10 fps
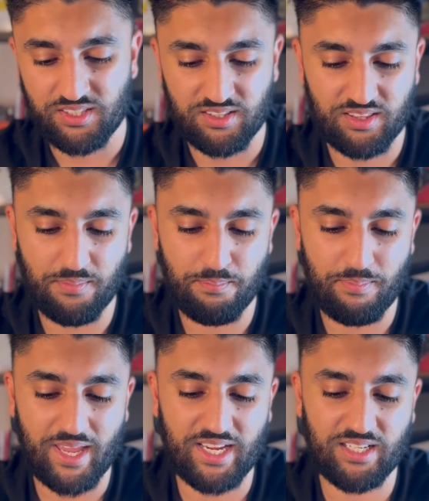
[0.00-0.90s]
The
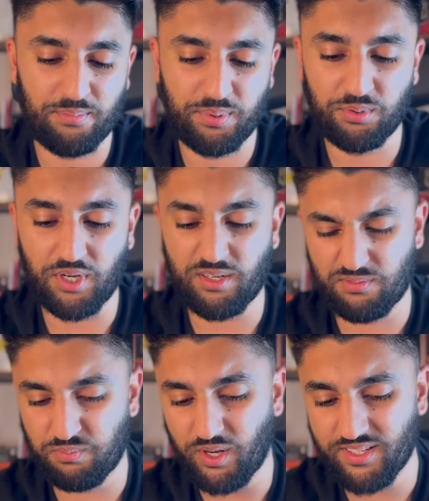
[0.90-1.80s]
main pull,
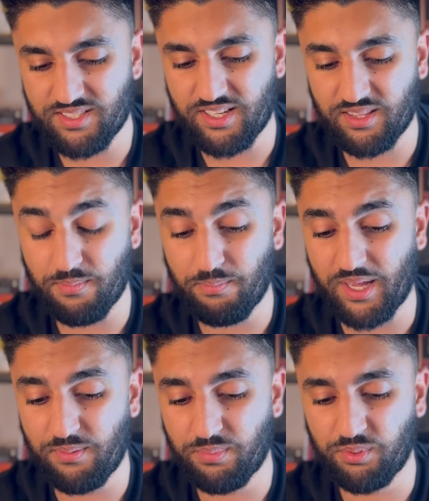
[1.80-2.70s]
I'd want to say the
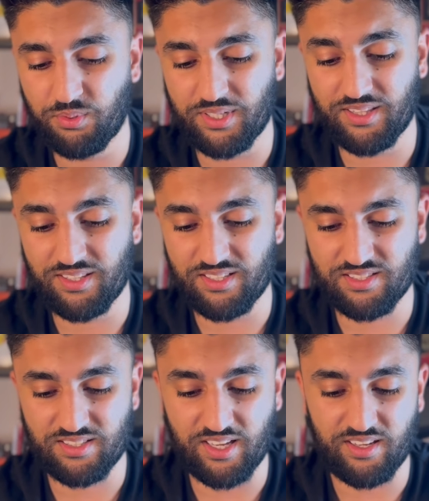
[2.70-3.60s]
main pull in this
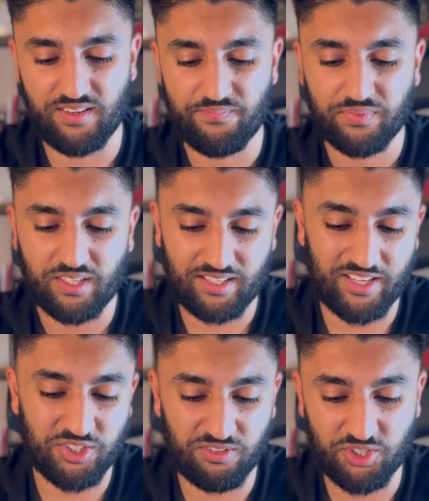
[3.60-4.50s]
set.
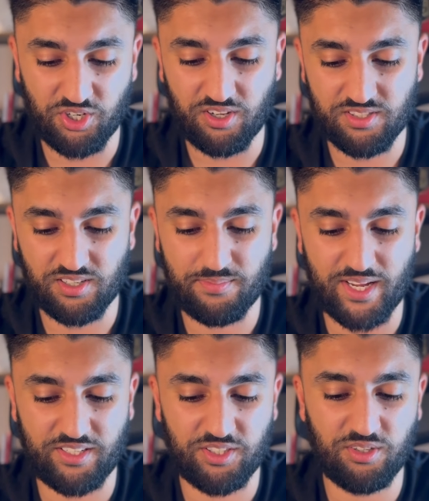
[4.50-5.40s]
Unless you're a Charizard man
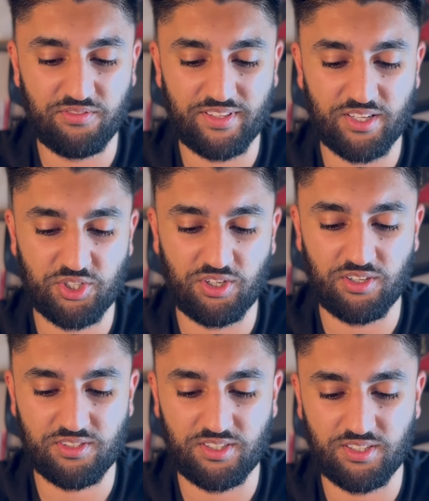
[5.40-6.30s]
and you're going for that
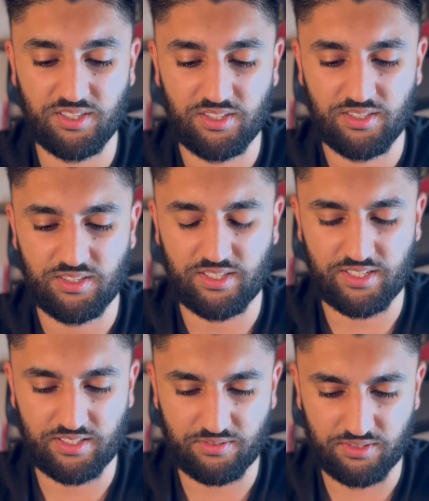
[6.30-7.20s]
Charizard.
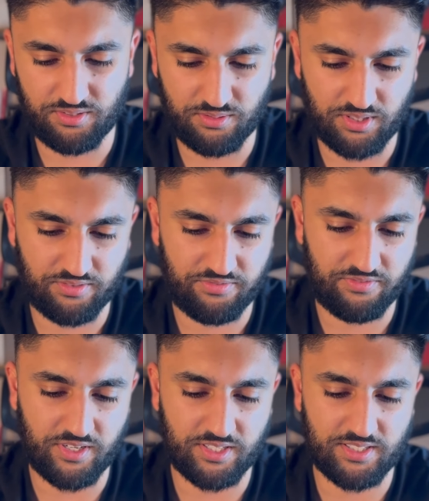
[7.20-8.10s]
What the f
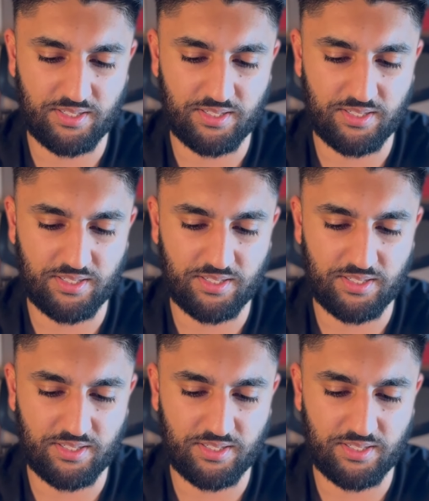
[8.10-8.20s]
back